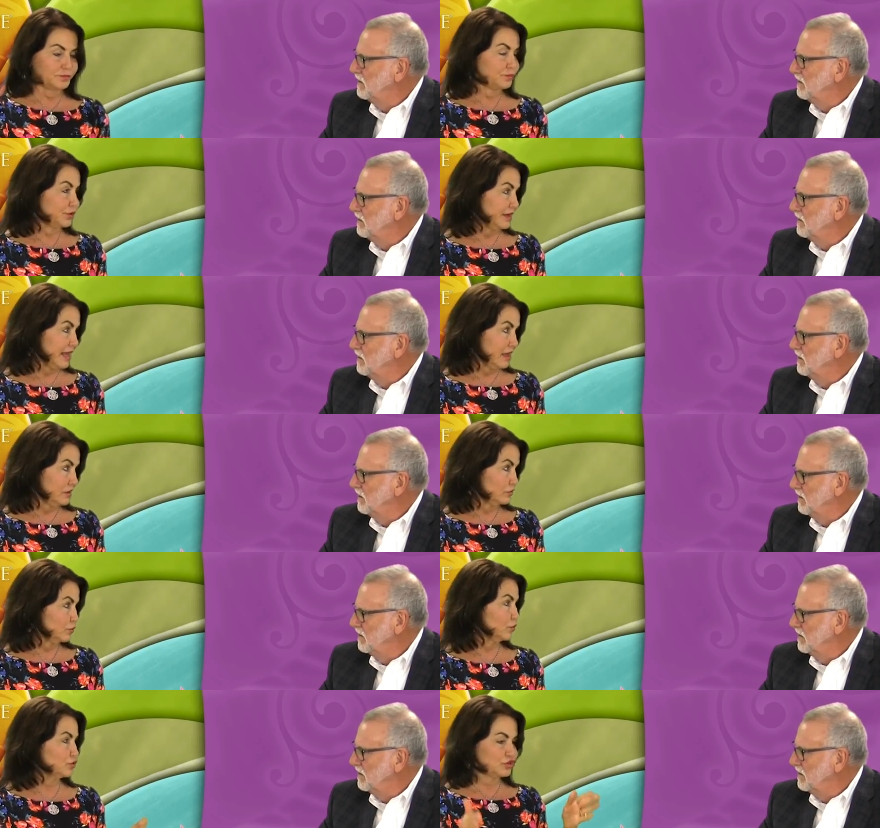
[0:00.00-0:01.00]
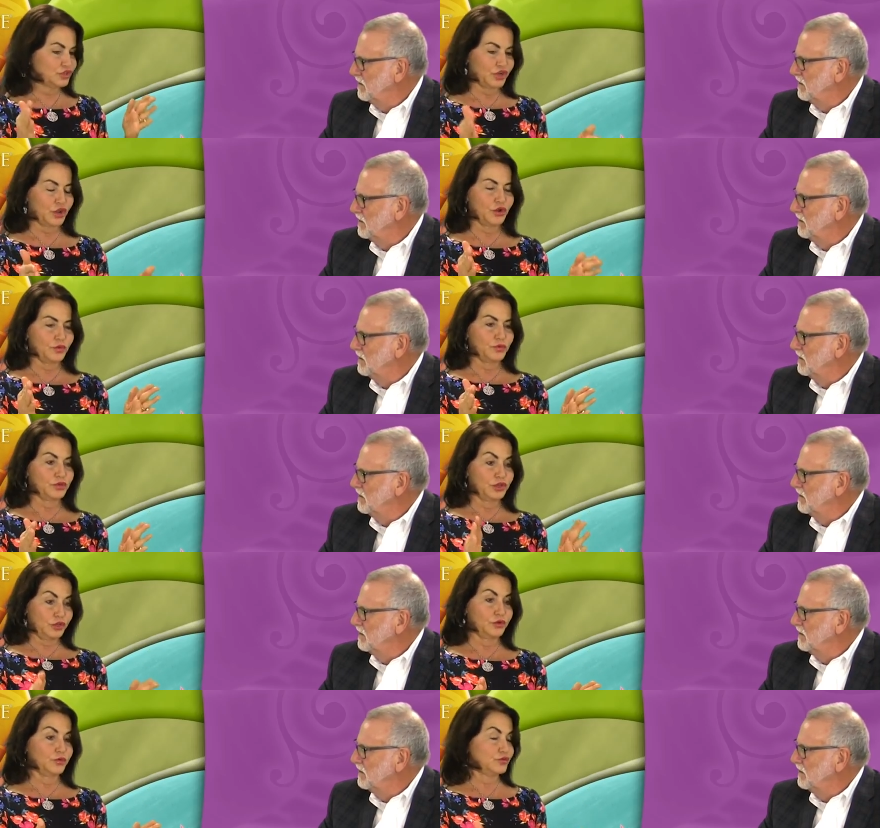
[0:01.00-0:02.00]
Speaker 1: printout will show
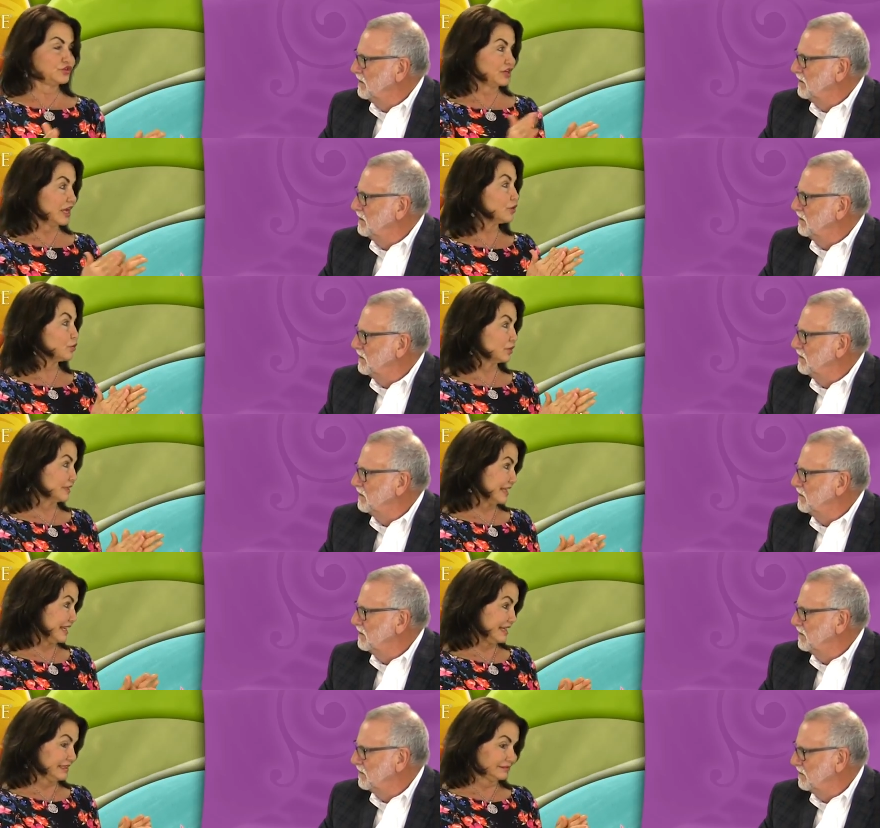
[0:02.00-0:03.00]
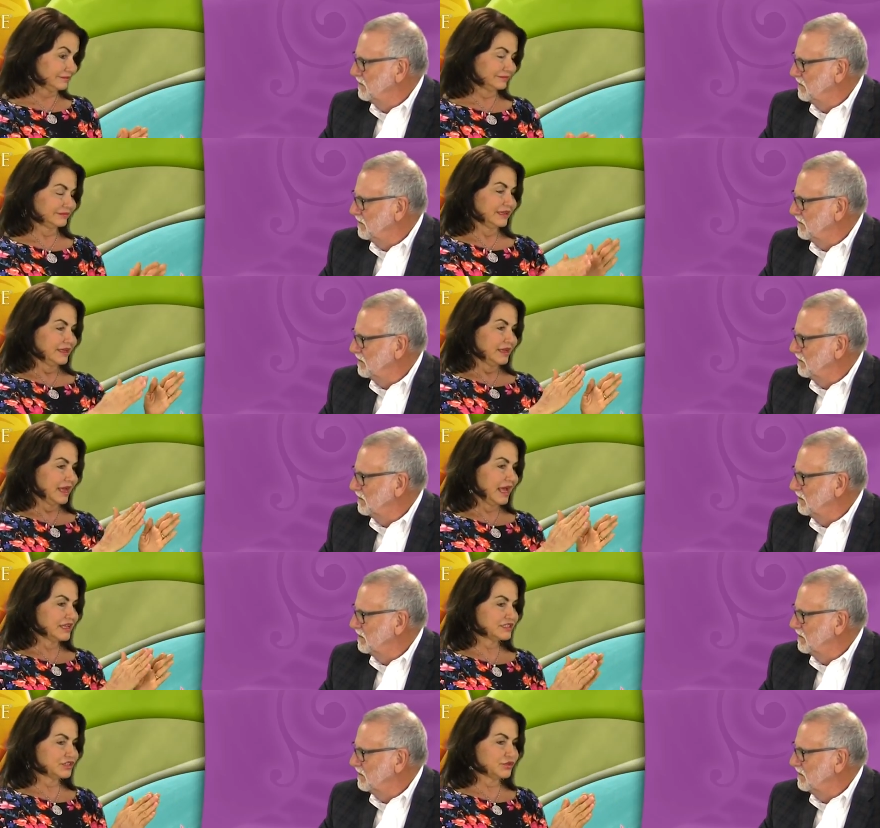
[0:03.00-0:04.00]
you generally
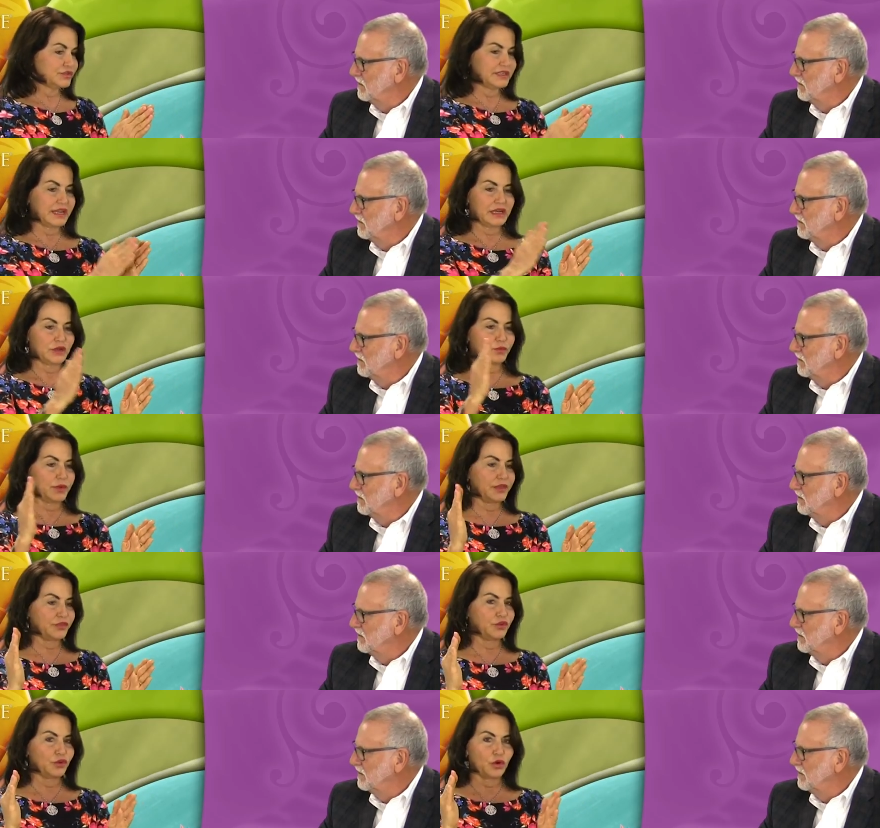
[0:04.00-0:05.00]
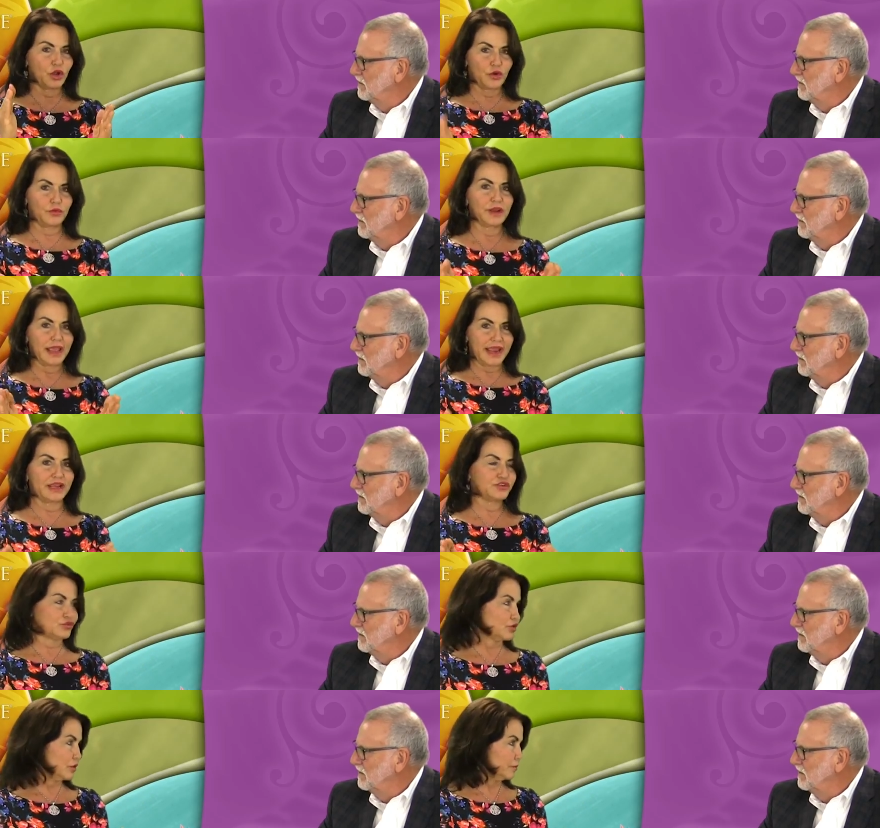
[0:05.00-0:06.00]
associated with your own
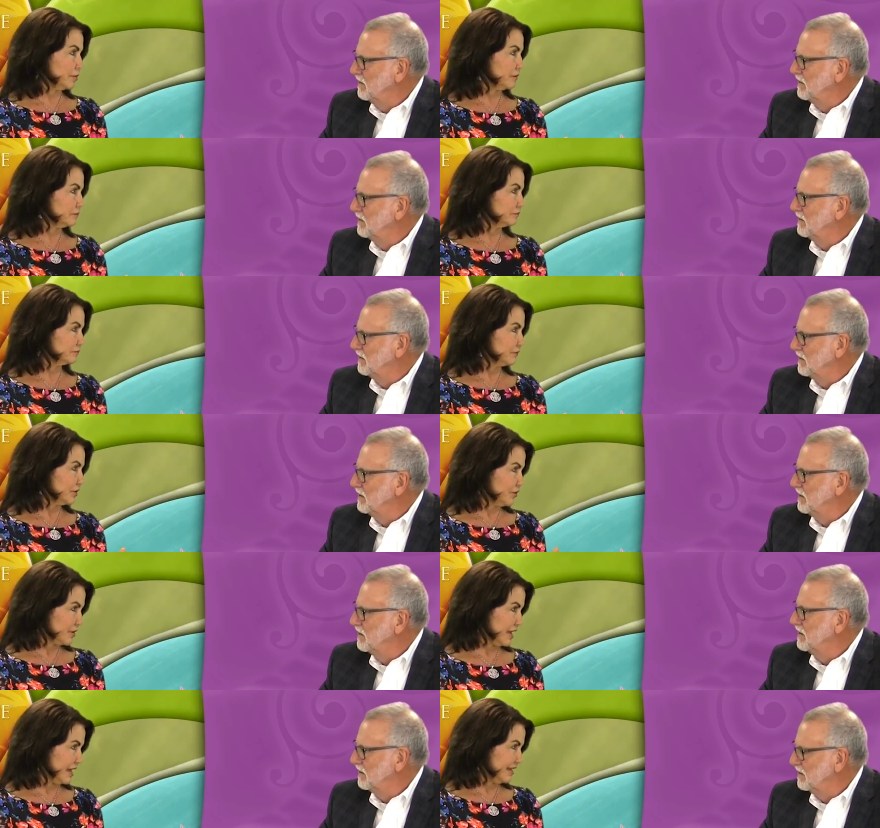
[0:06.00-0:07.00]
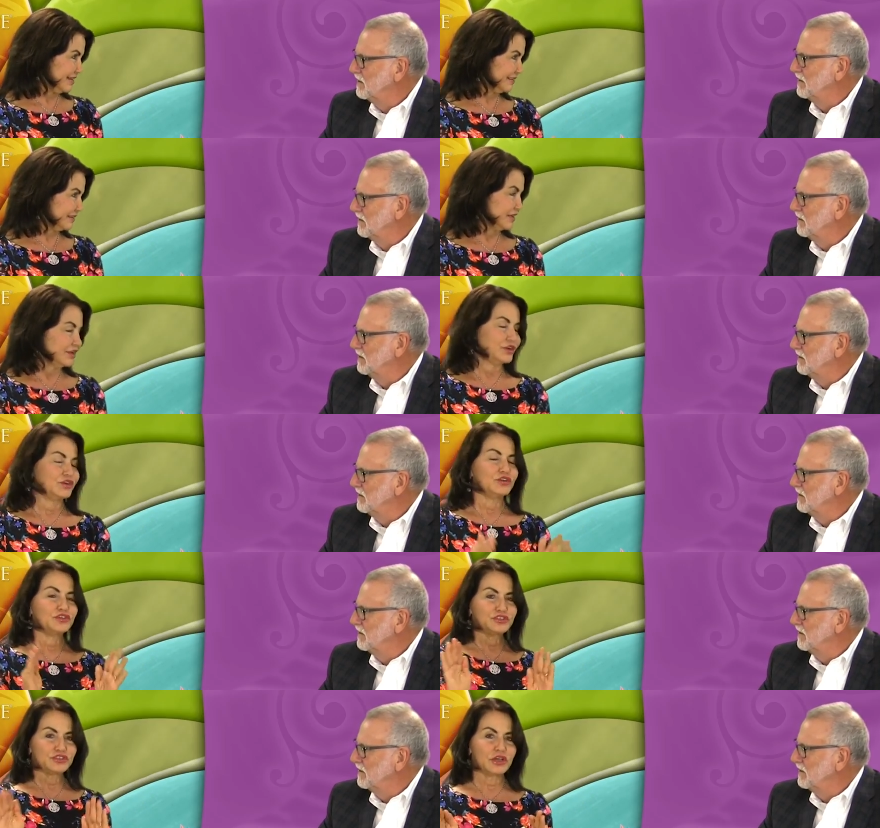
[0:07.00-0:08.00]
age group. Okay,
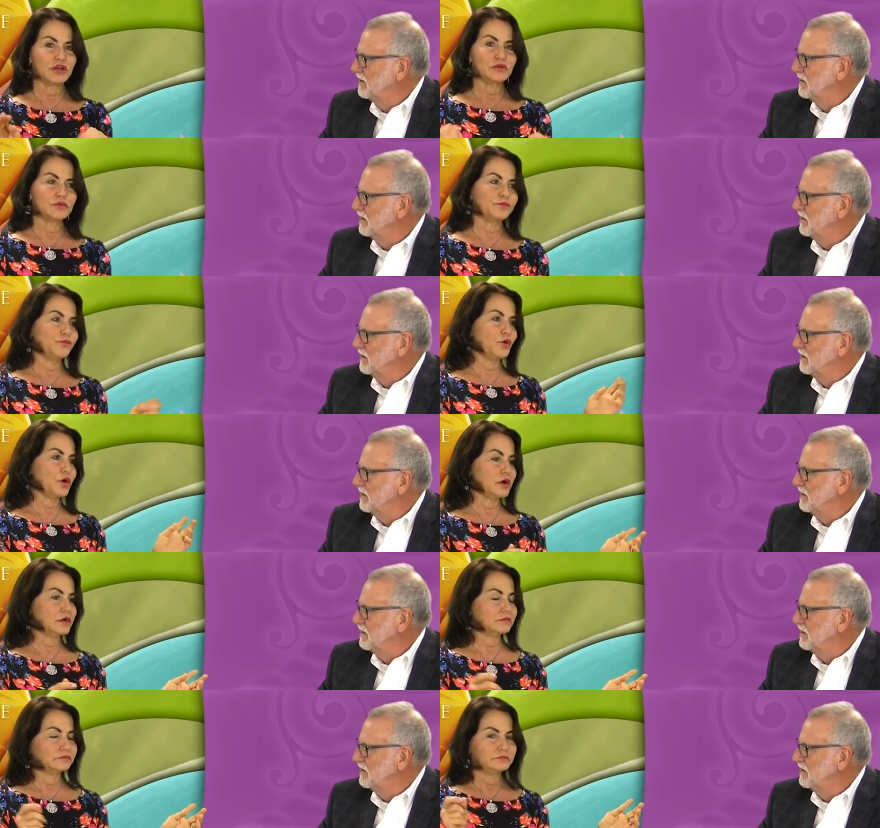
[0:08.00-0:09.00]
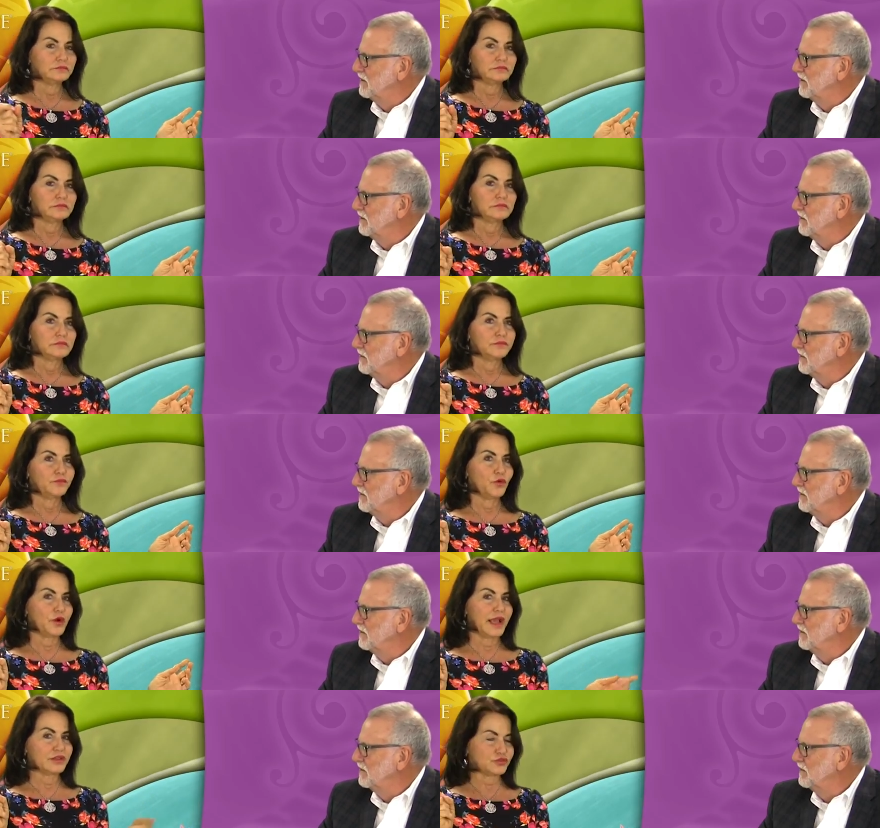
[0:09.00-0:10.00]
so for
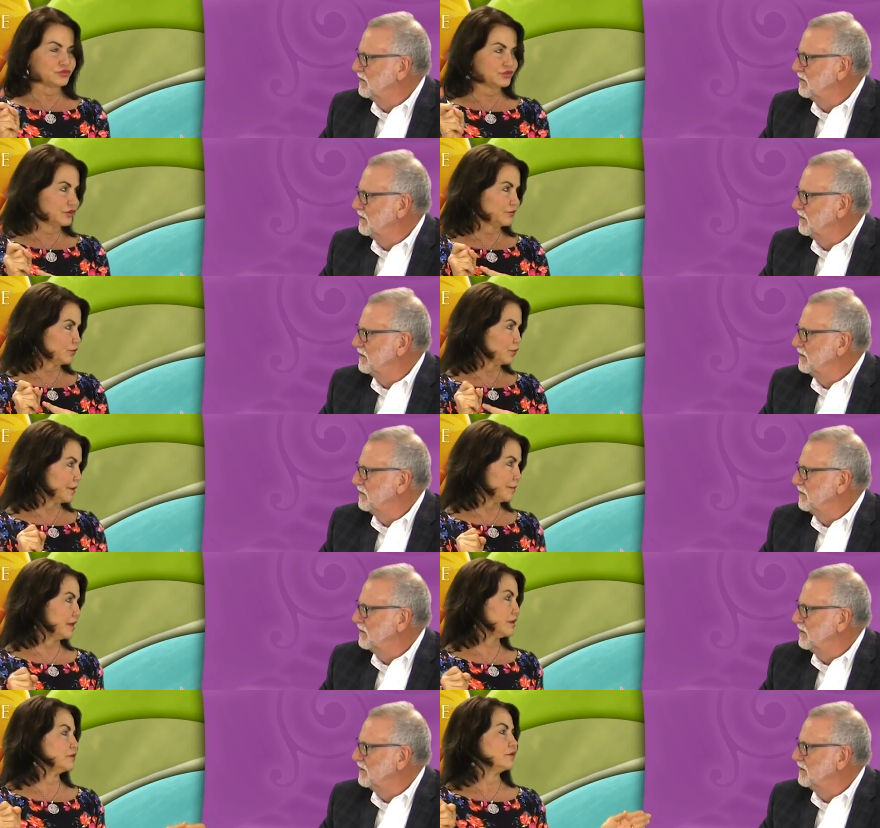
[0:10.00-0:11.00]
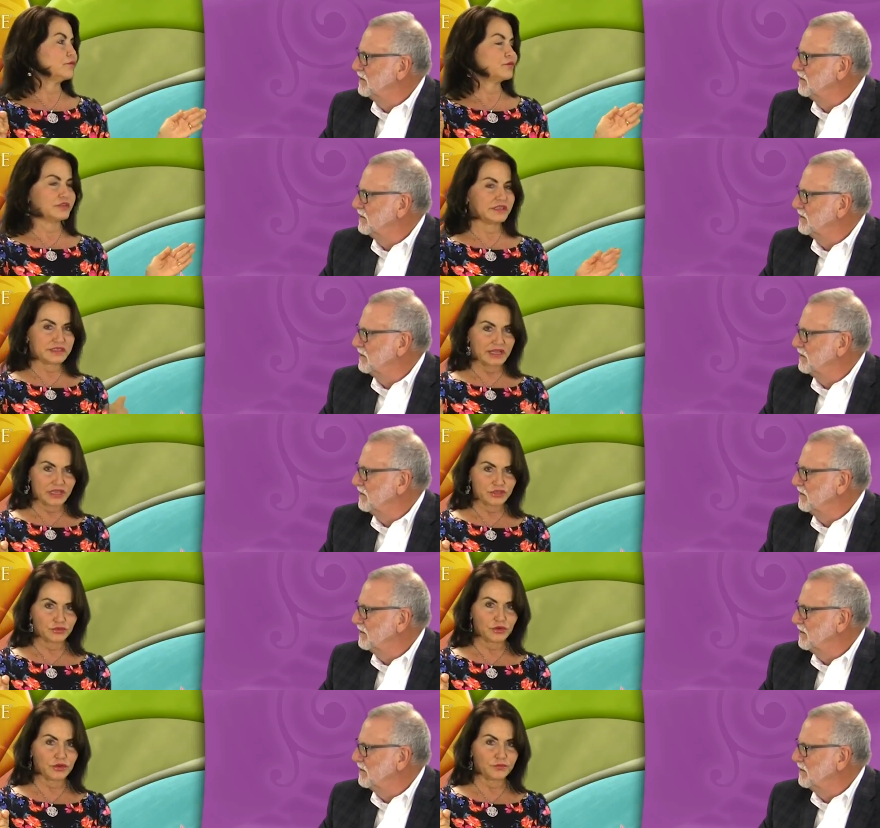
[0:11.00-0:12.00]
for estrogen for women, for
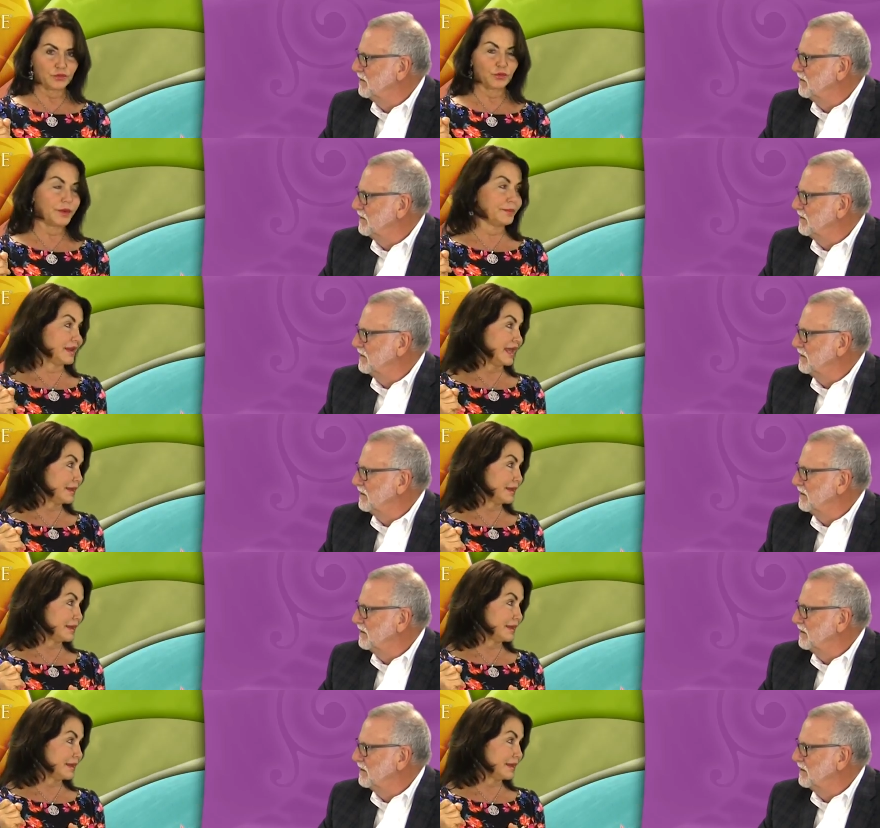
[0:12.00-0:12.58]
testosterone for women